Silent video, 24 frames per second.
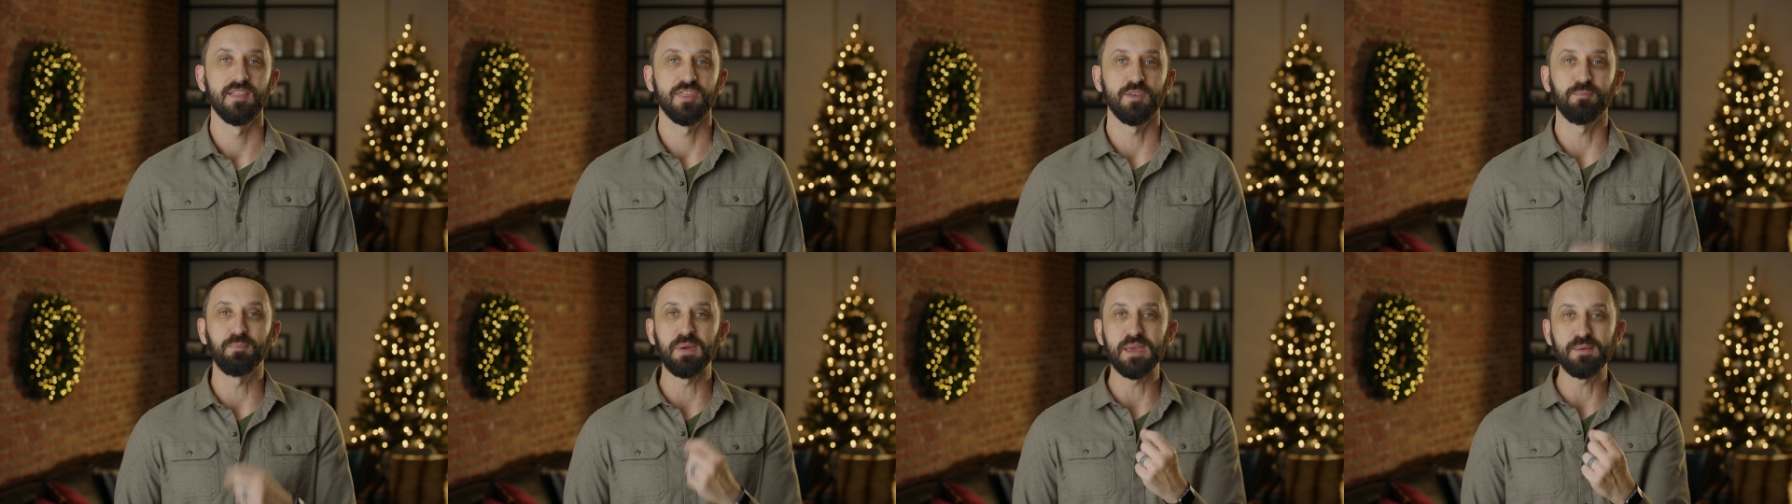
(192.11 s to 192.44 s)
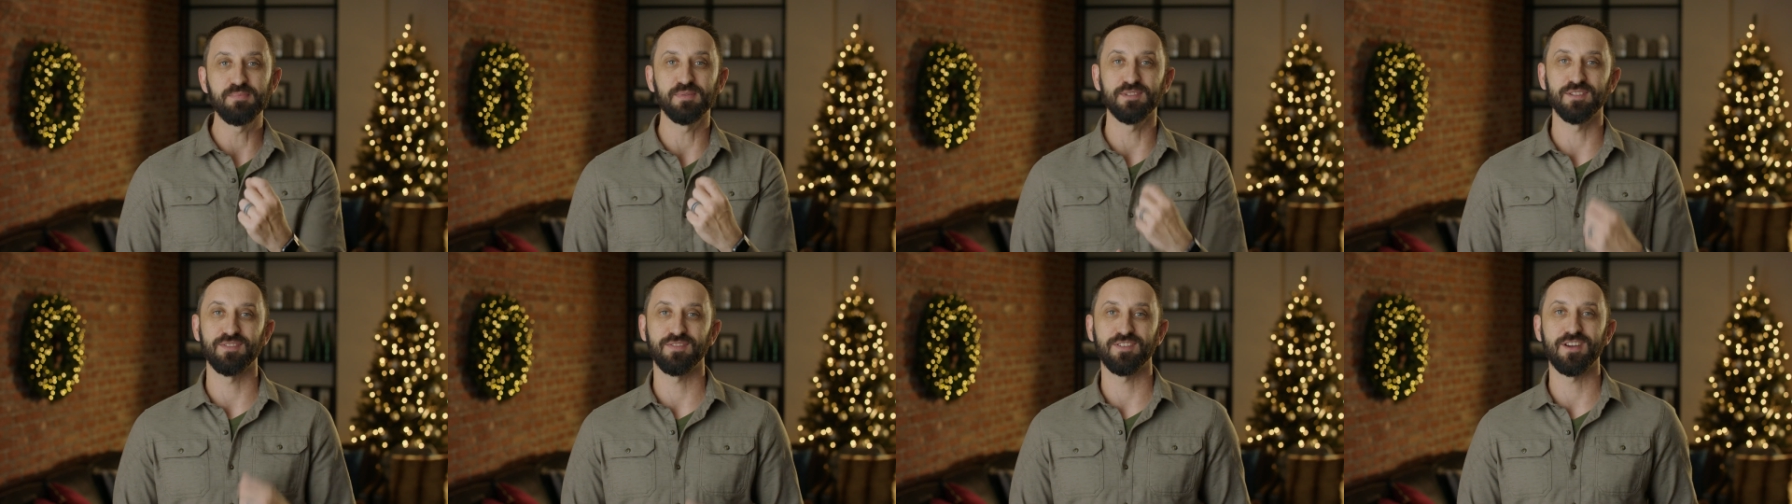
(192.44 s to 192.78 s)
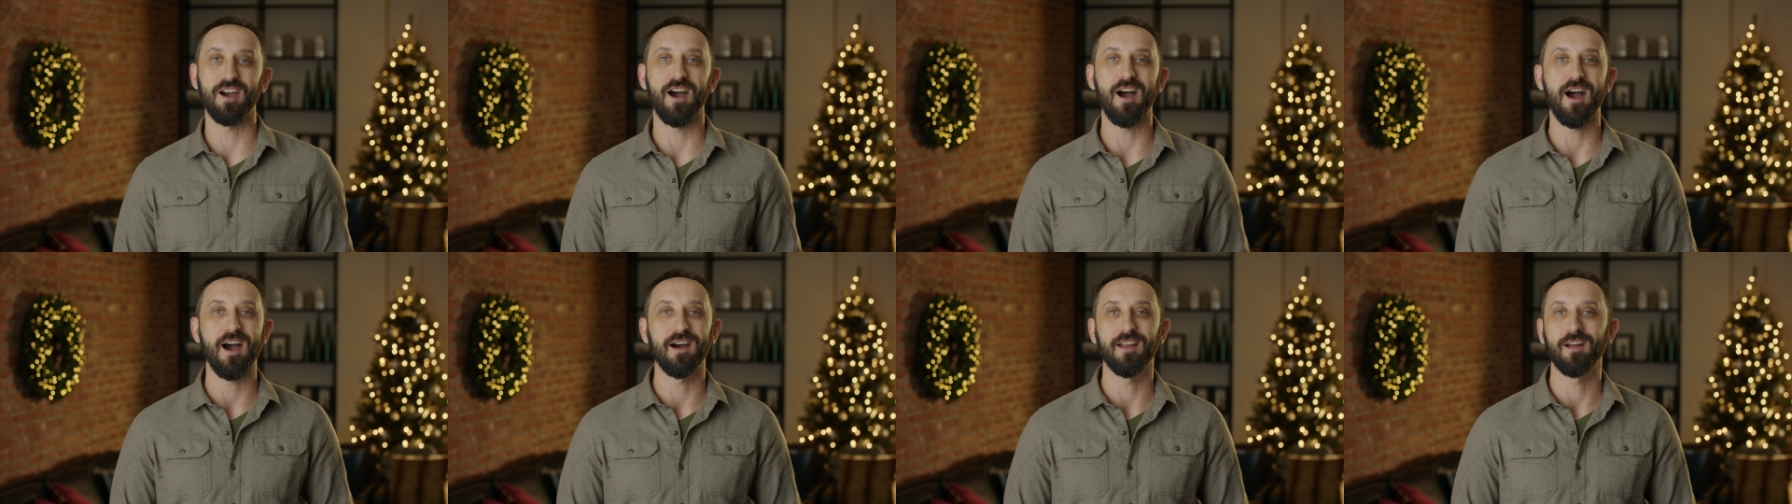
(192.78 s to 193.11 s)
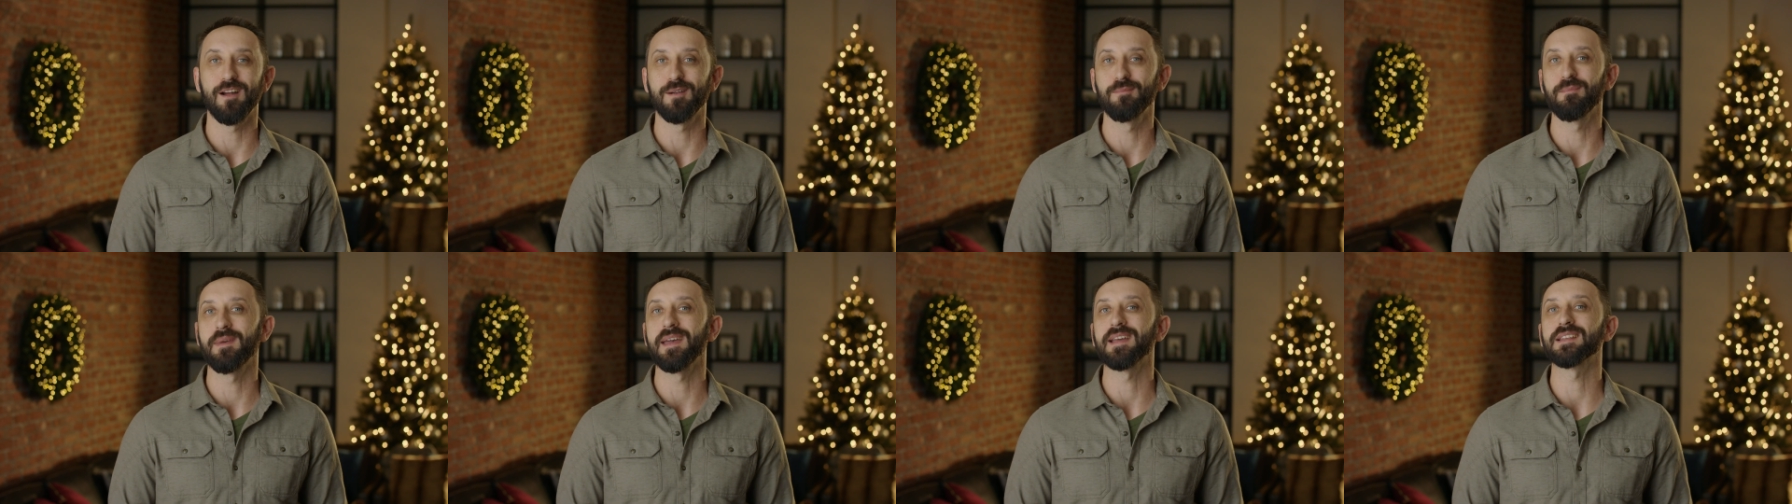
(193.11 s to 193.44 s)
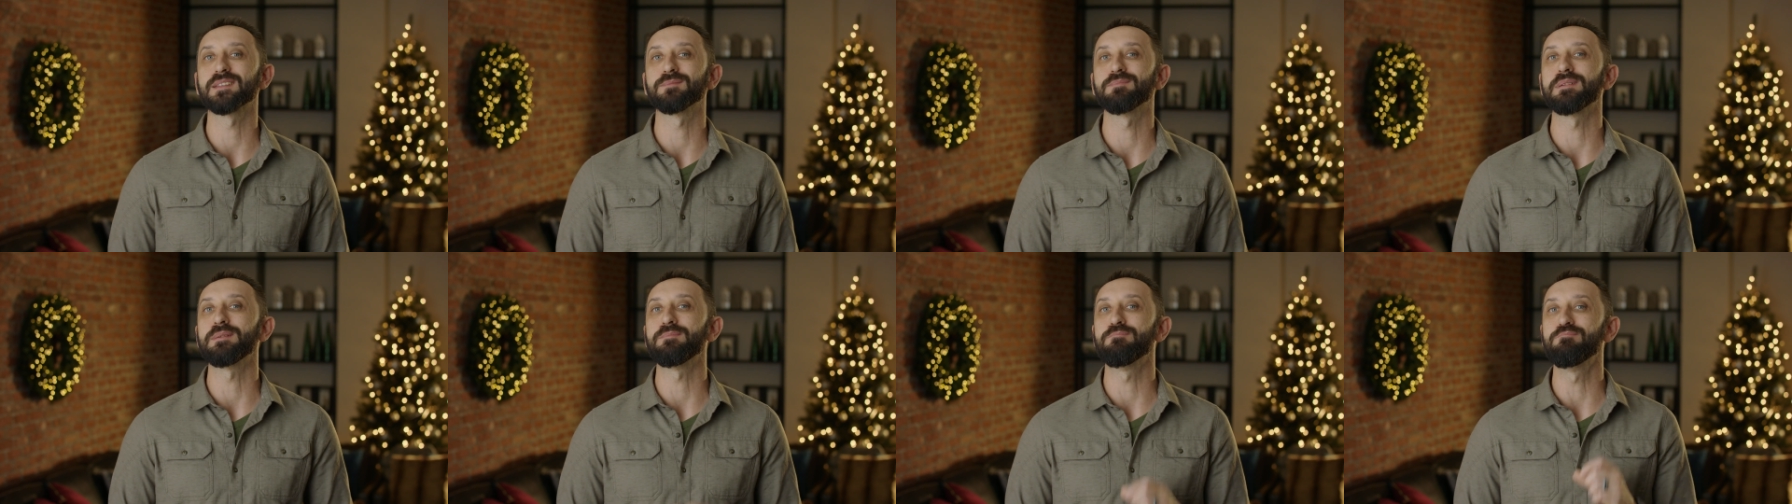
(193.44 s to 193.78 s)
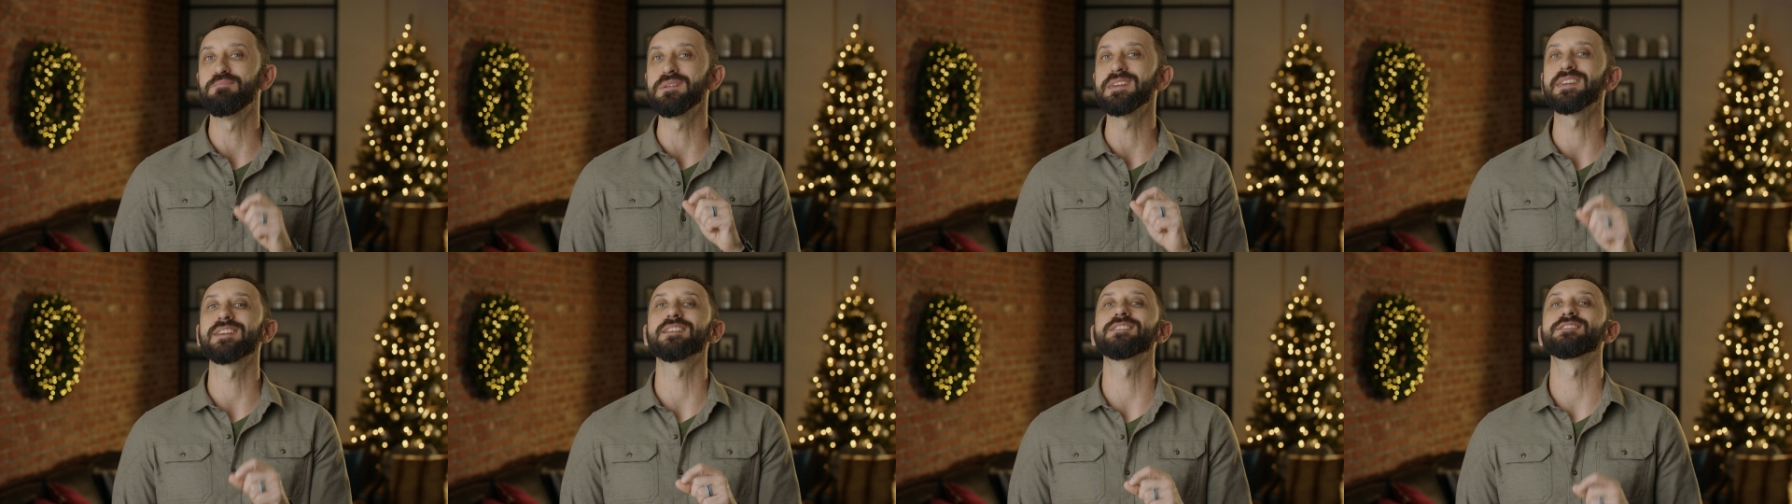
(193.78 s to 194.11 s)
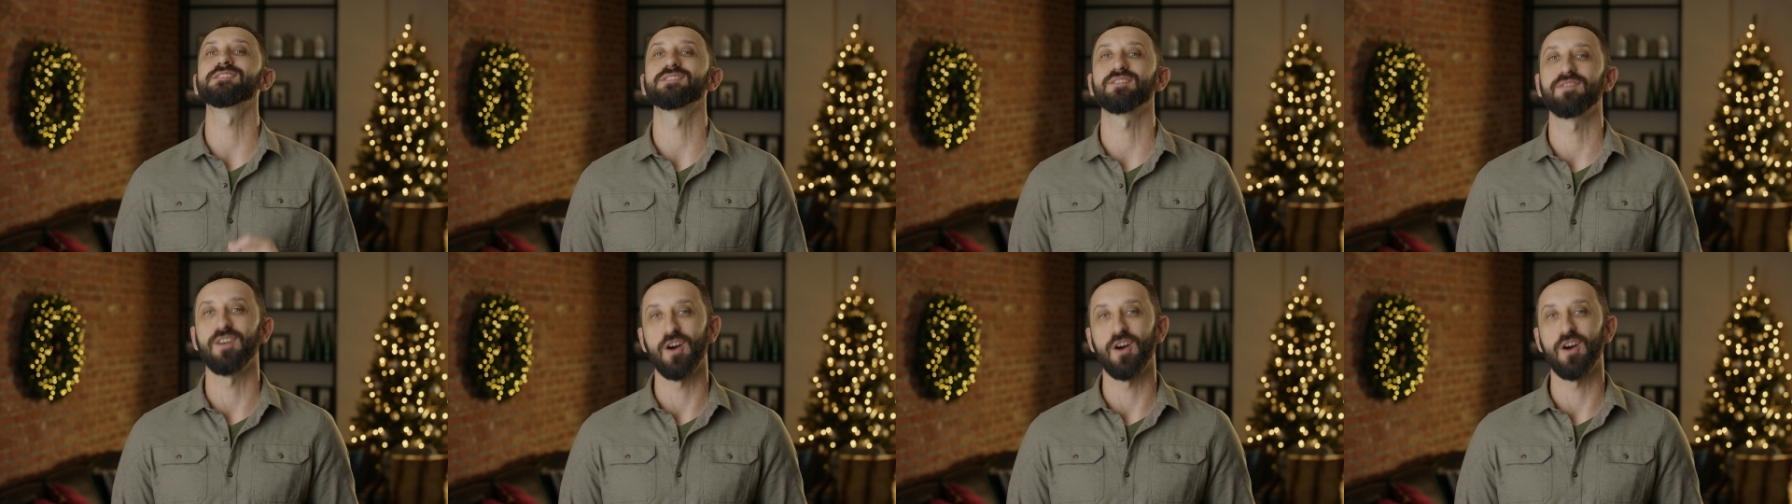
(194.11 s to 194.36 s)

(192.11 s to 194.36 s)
The people of God are meant to be beacons